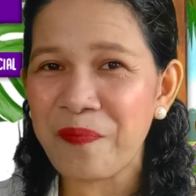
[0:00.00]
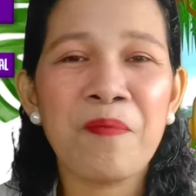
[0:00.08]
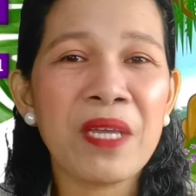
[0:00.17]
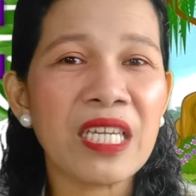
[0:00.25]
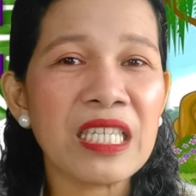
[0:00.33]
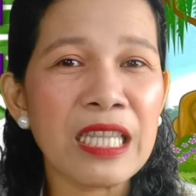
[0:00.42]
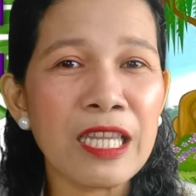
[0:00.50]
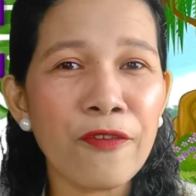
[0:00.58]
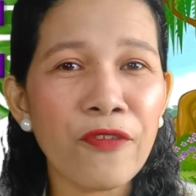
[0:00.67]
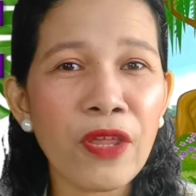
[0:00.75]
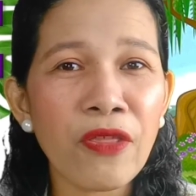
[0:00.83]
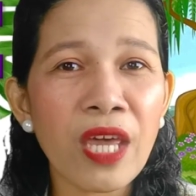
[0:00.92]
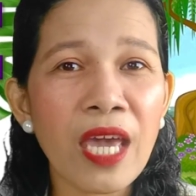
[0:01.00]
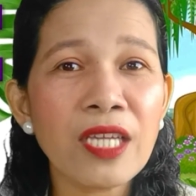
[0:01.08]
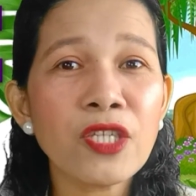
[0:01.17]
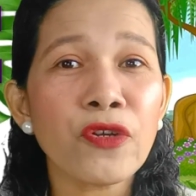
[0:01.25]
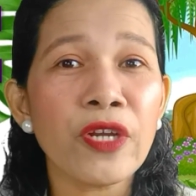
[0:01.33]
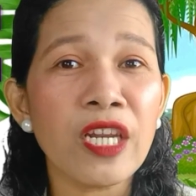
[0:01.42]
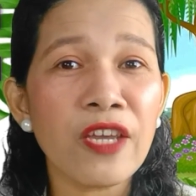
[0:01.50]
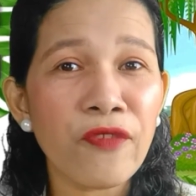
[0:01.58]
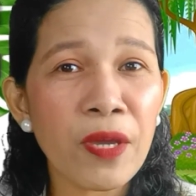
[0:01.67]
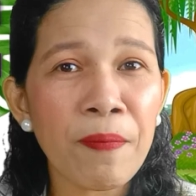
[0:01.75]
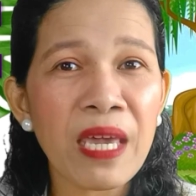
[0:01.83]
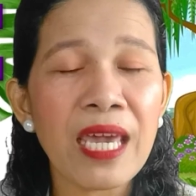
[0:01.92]
because living things or
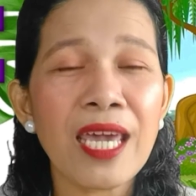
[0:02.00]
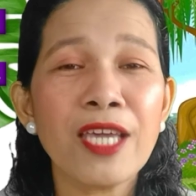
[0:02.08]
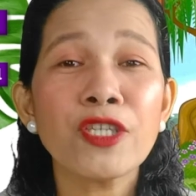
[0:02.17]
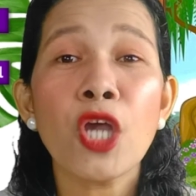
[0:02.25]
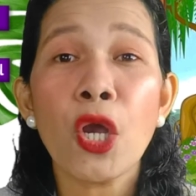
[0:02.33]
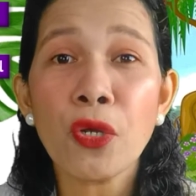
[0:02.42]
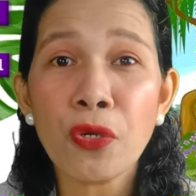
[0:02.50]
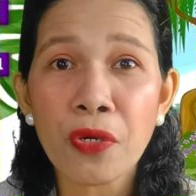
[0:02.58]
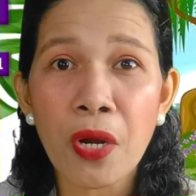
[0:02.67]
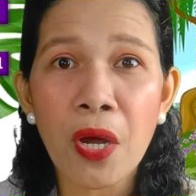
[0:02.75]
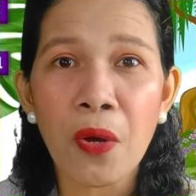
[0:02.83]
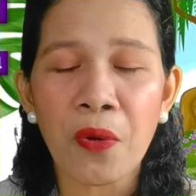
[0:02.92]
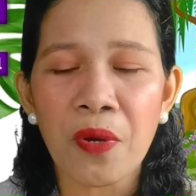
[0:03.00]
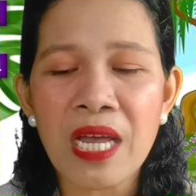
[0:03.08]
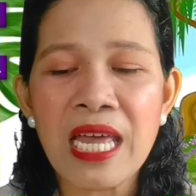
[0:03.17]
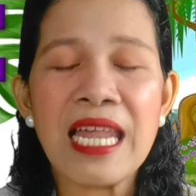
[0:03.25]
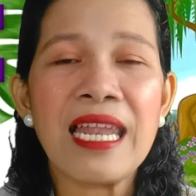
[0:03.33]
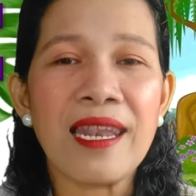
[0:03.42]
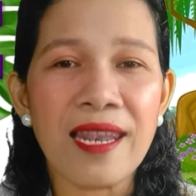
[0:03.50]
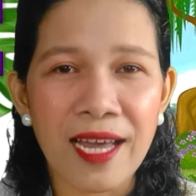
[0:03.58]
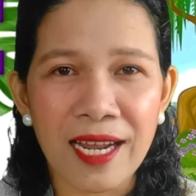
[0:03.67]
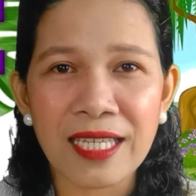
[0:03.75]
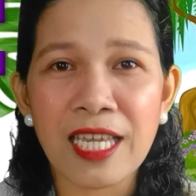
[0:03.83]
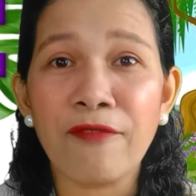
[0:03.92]
living beings grow.
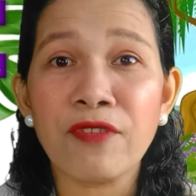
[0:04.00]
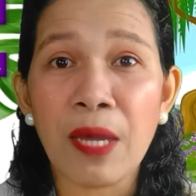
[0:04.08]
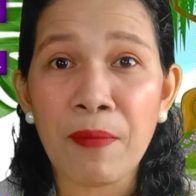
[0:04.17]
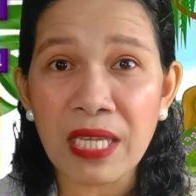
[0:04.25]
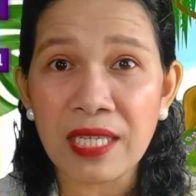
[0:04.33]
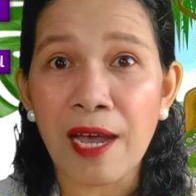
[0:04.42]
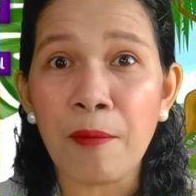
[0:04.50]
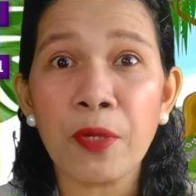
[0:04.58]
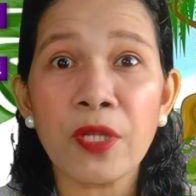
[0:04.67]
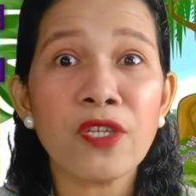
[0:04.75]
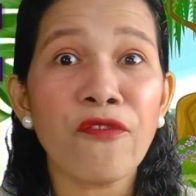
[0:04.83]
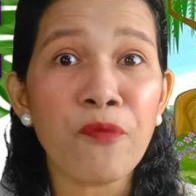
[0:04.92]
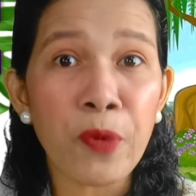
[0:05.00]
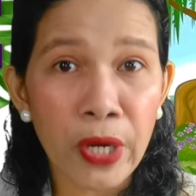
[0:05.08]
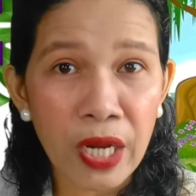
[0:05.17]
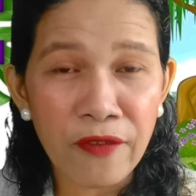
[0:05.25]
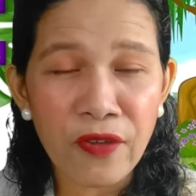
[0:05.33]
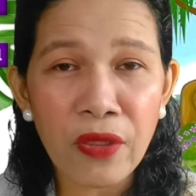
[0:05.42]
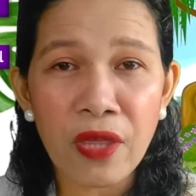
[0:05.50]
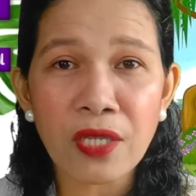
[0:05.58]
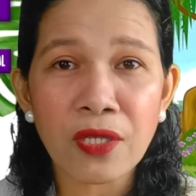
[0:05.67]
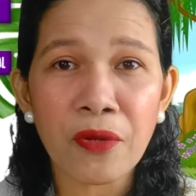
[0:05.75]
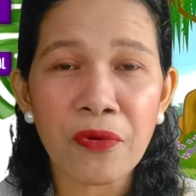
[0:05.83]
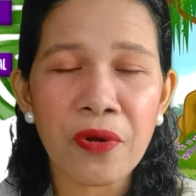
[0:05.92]
Let us have some examples of more living
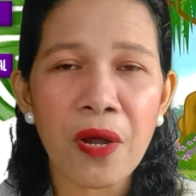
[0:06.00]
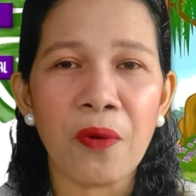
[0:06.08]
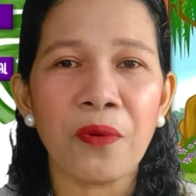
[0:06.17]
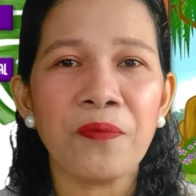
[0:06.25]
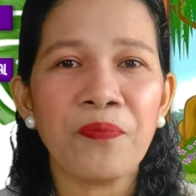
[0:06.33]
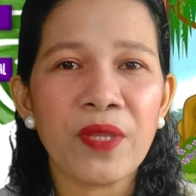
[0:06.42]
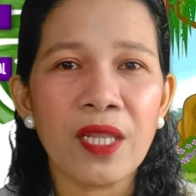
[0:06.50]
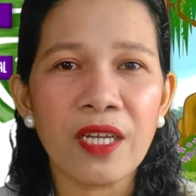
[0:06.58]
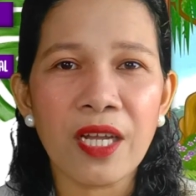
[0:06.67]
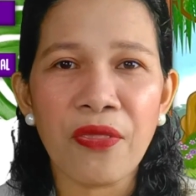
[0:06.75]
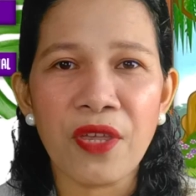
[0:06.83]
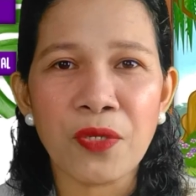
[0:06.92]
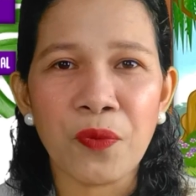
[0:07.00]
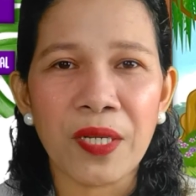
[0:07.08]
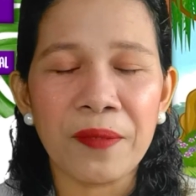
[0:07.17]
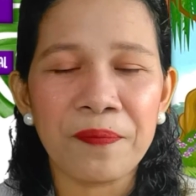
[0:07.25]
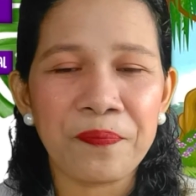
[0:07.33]
things that grow. Look at this one.